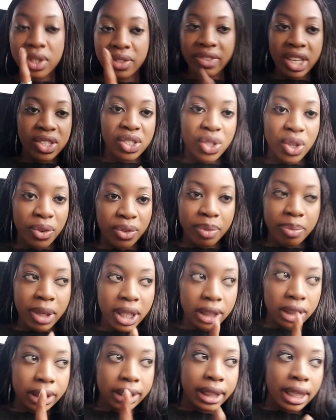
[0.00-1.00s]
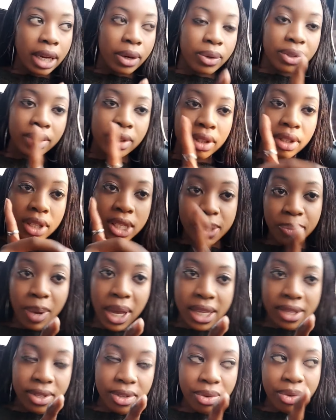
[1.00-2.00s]
University of Ibadan now,
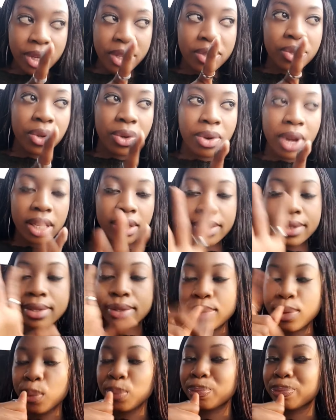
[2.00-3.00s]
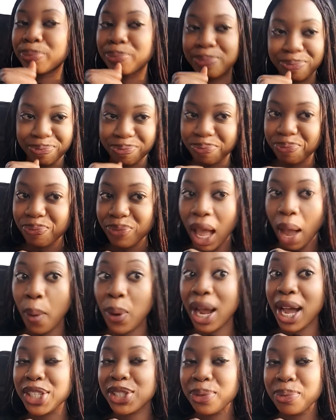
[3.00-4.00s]
Spicy Restaurant. So
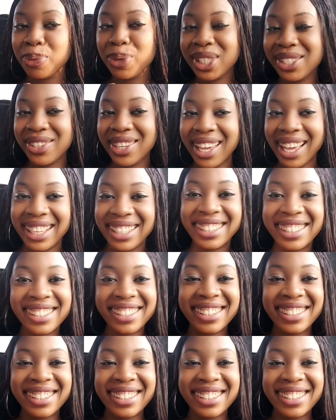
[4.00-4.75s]
catch up with you guys.